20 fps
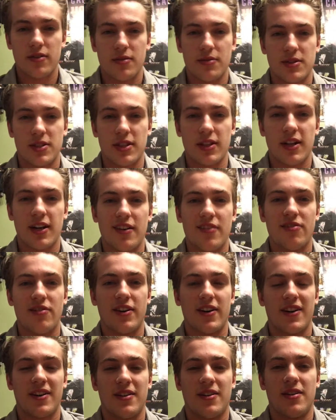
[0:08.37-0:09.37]
It was a lot of
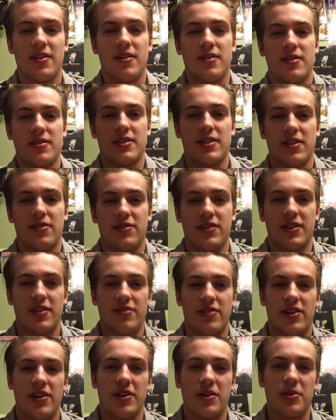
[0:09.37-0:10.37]
fun. Definitely a
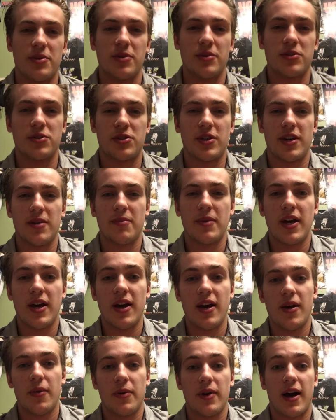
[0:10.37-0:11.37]
very cool trip.
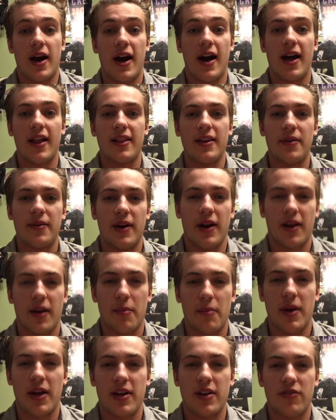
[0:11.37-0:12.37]
Would highly
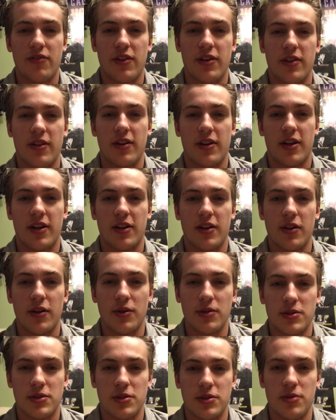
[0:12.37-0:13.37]
recommend if you're looking to
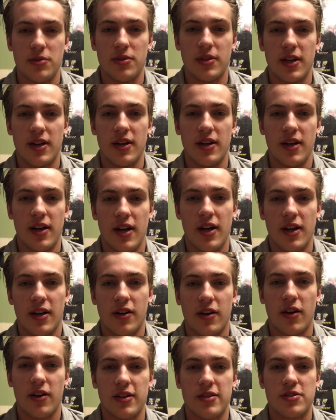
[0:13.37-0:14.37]
go to
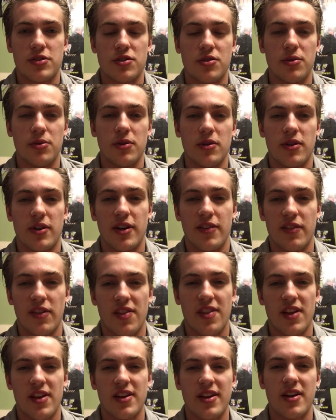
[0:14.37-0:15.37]
college school or even
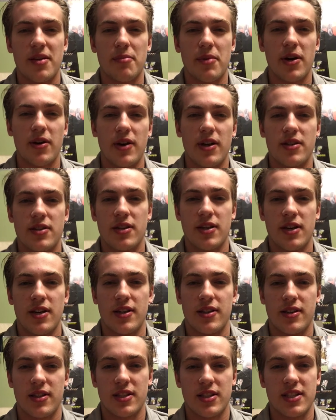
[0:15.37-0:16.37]
thinking about it
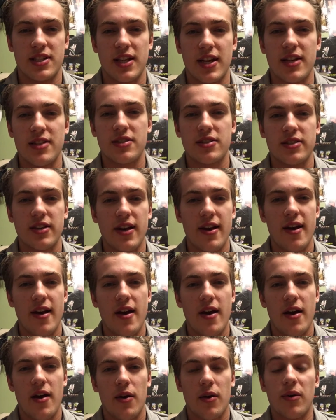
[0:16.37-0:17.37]
in the States,
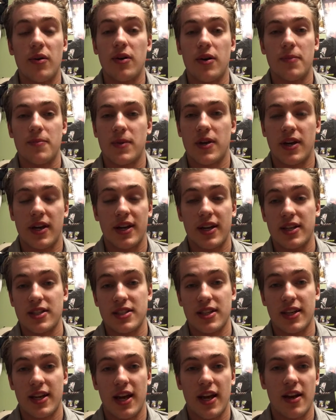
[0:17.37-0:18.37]
or I
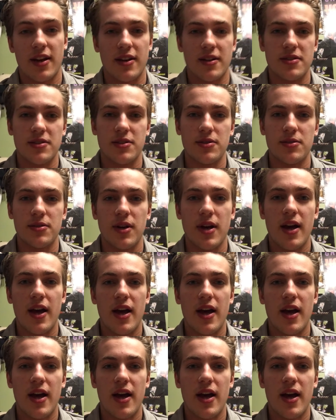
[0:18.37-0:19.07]
guess in Canada too.